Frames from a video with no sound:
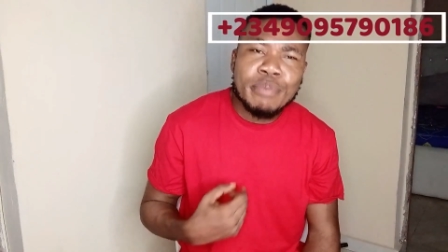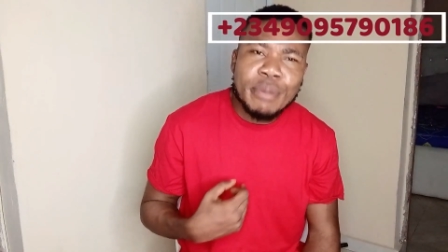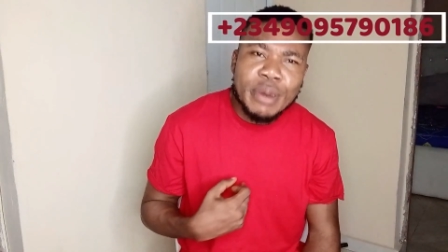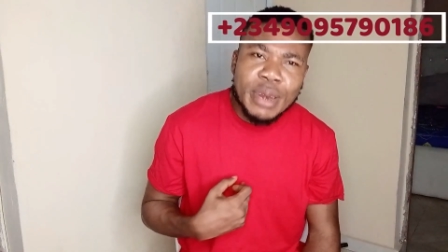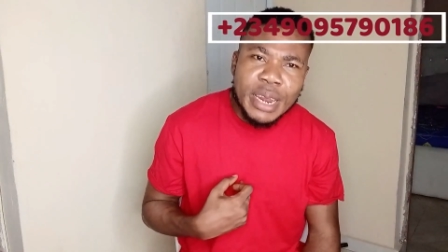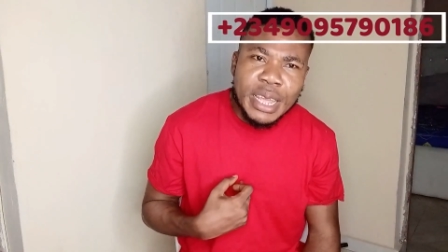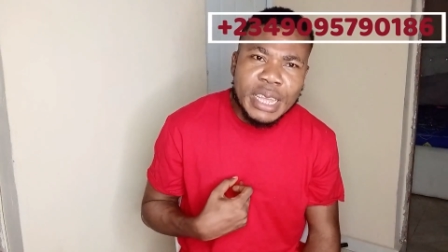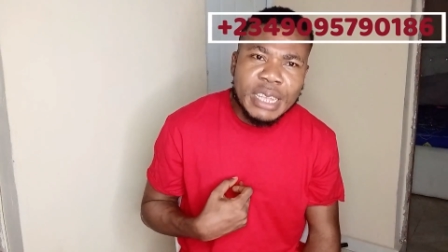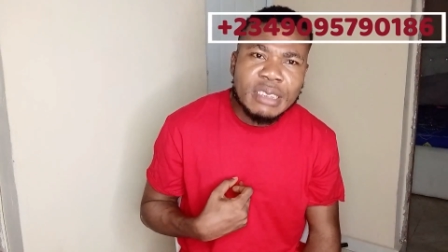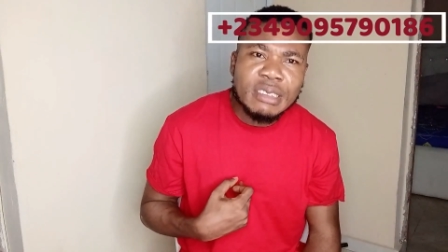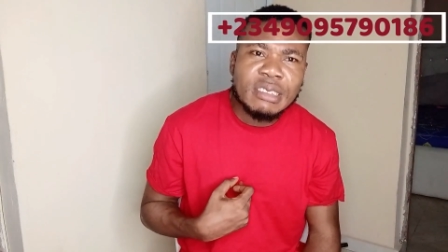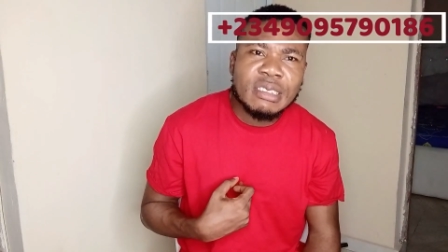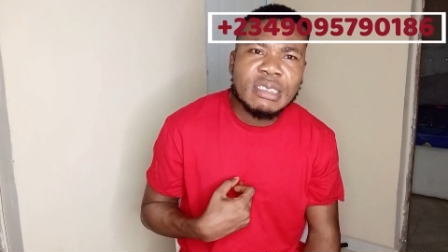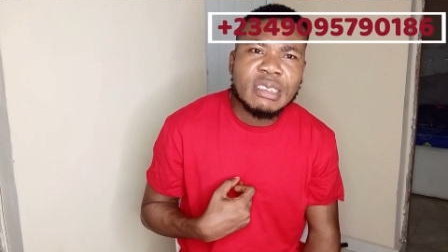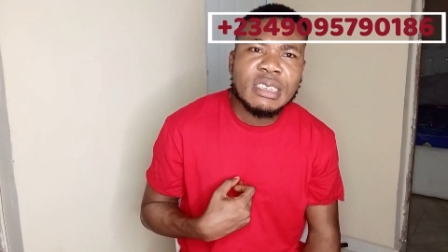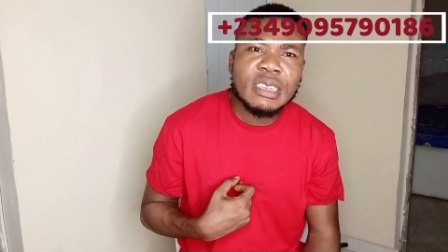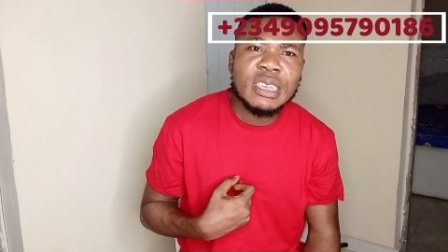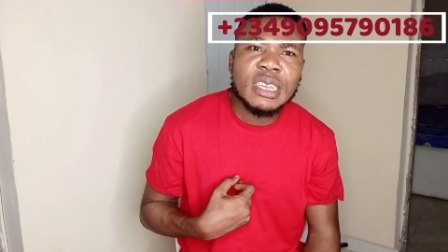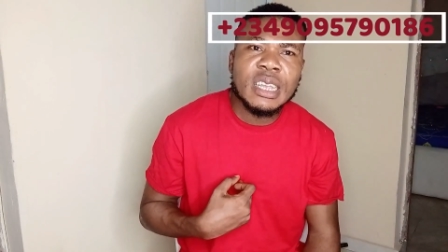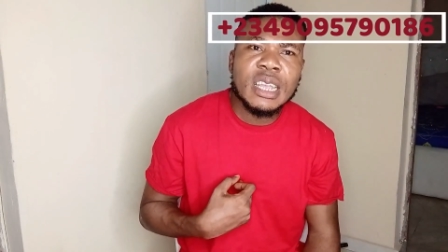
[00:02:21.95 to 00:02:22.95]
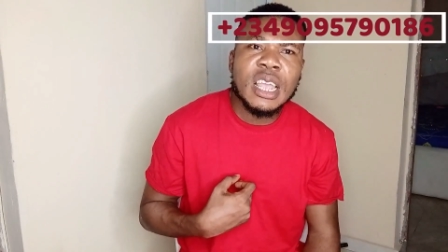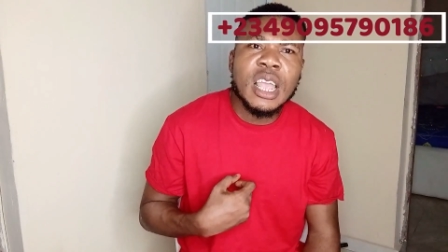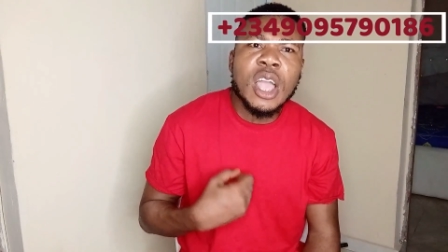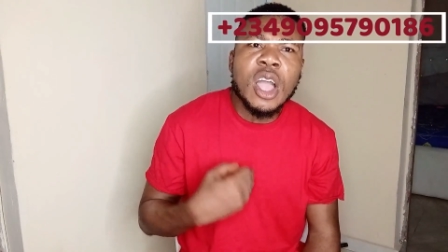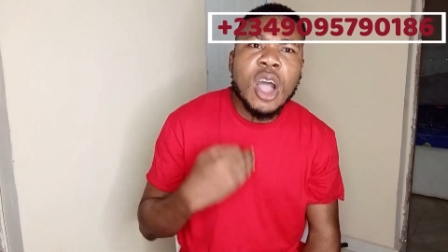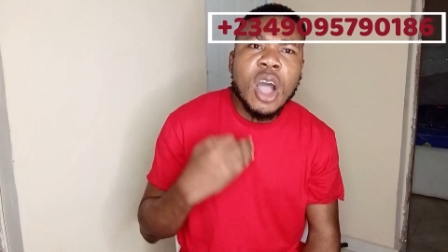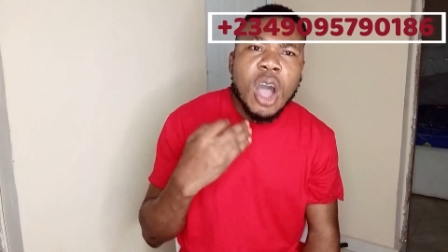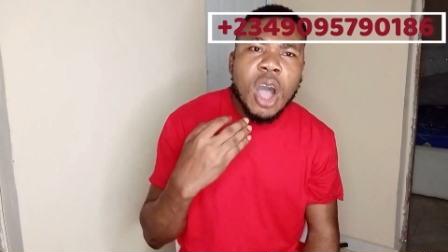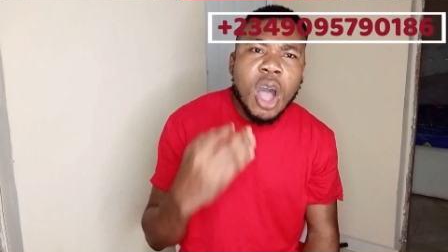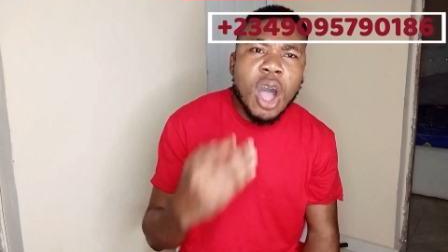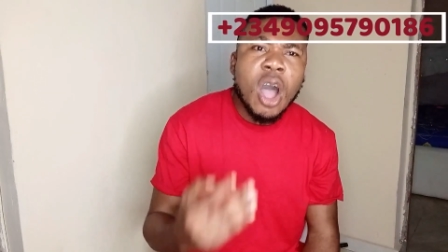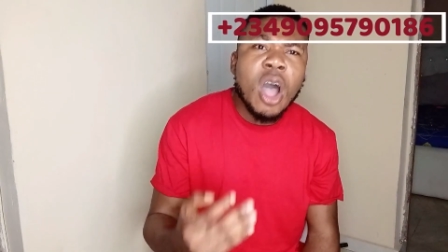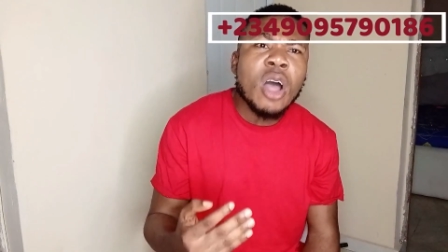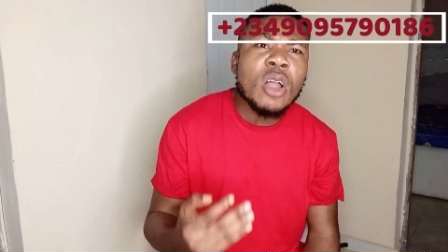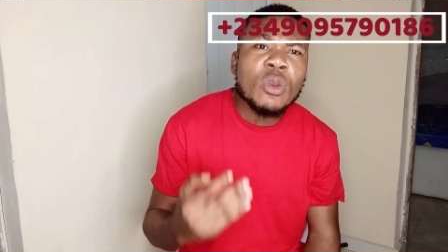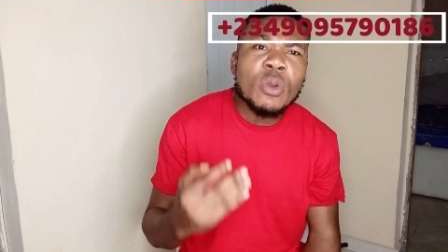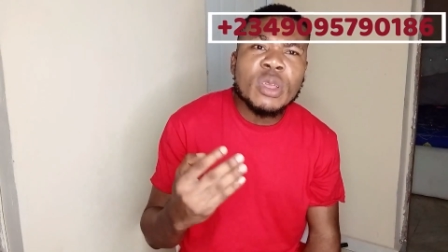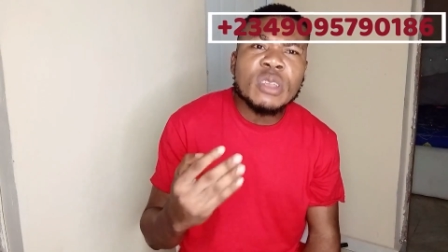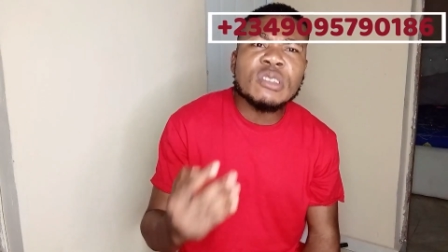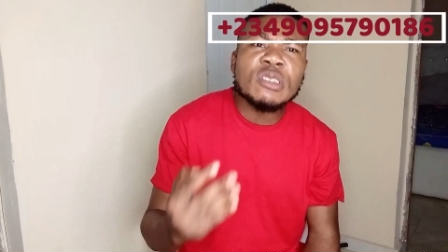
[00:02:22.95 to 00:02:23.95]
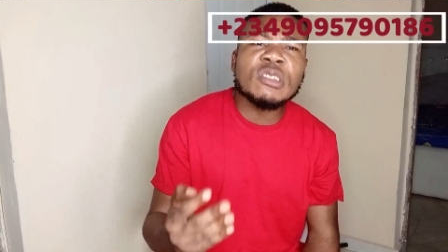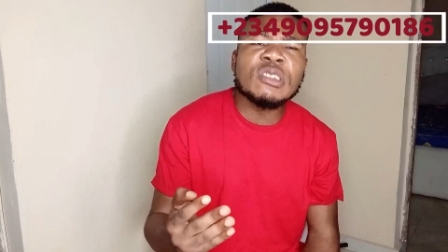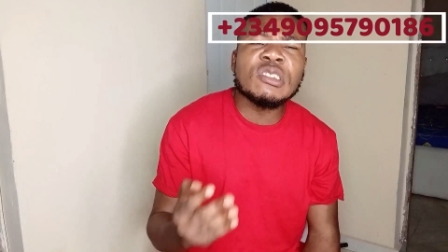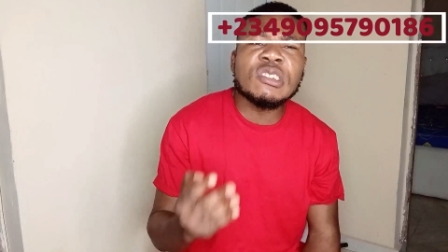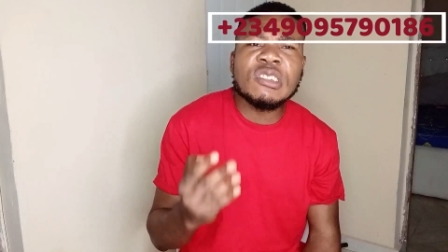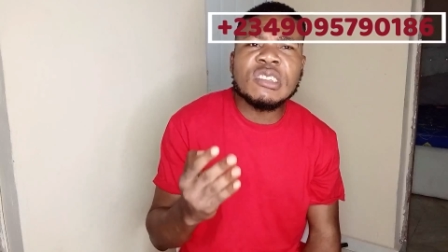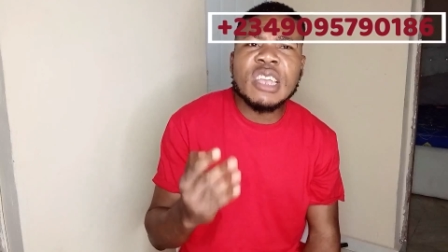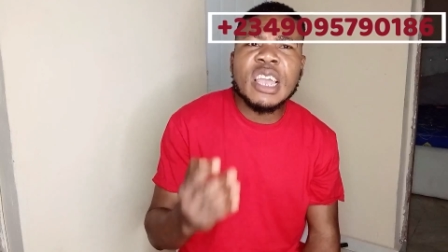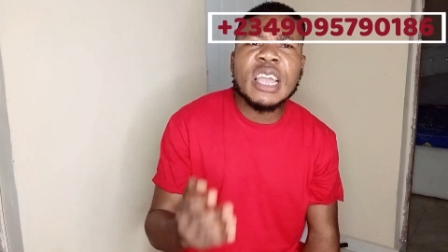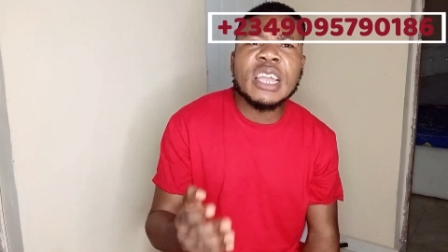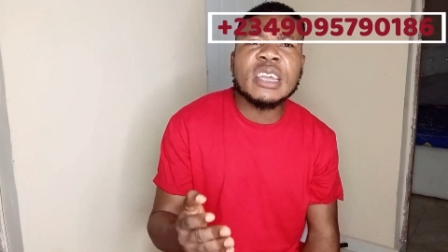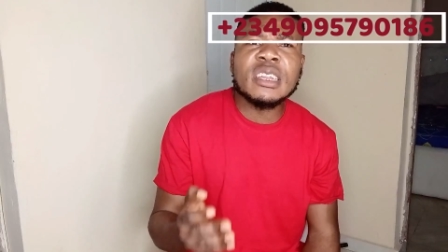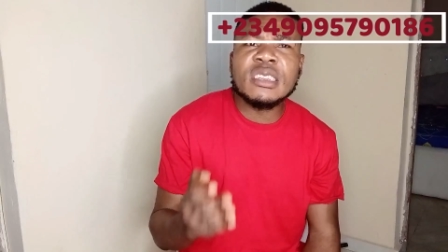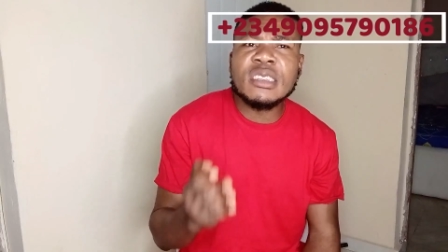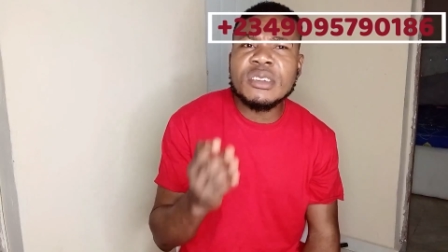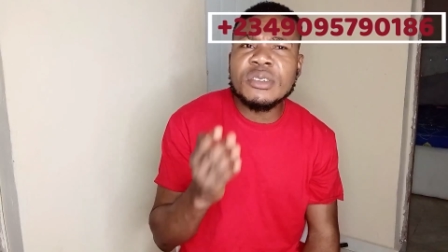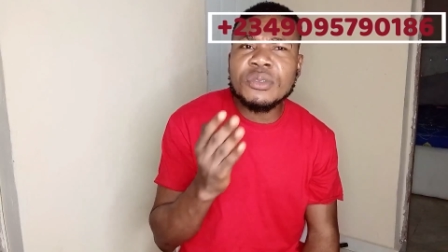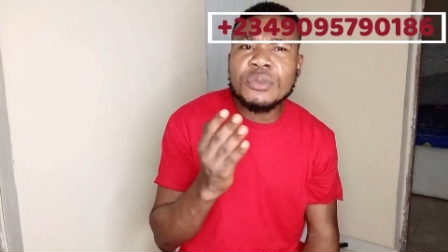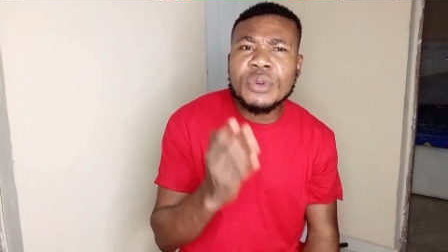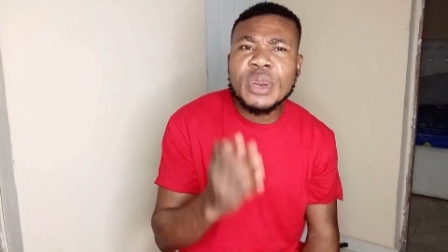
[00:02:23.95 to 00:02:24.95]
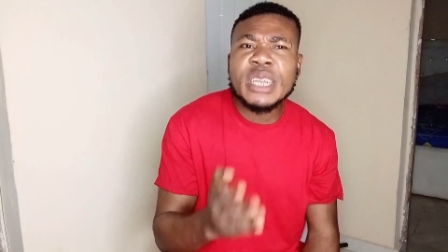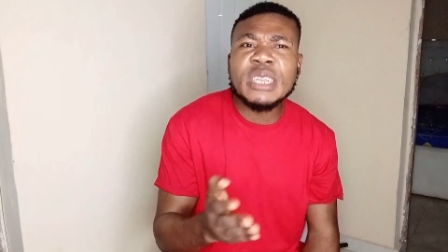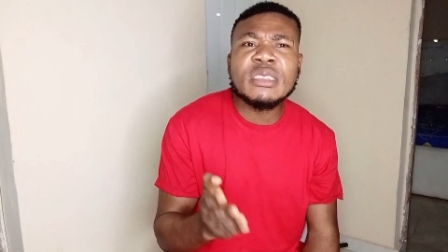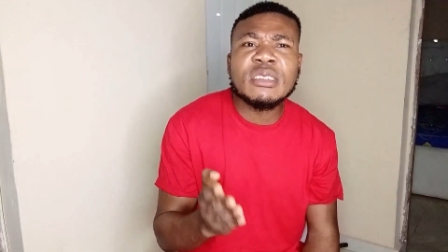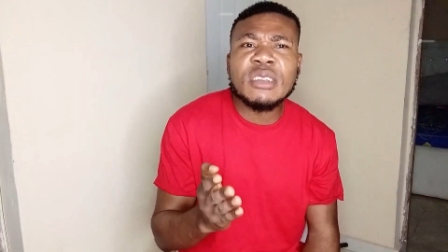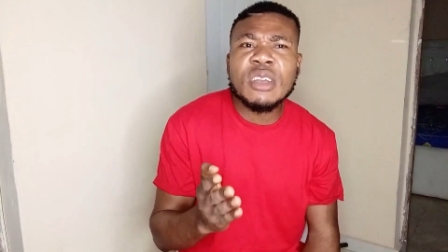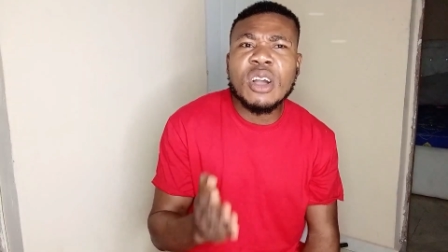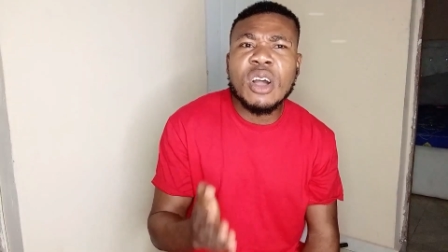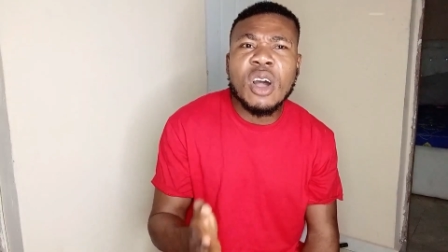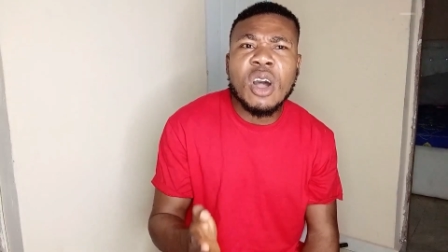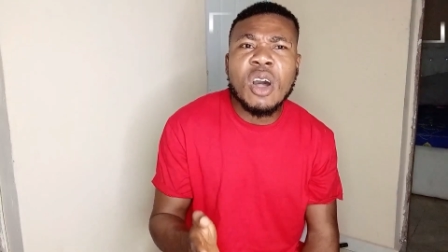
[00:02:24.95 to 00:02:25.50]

please always check the rate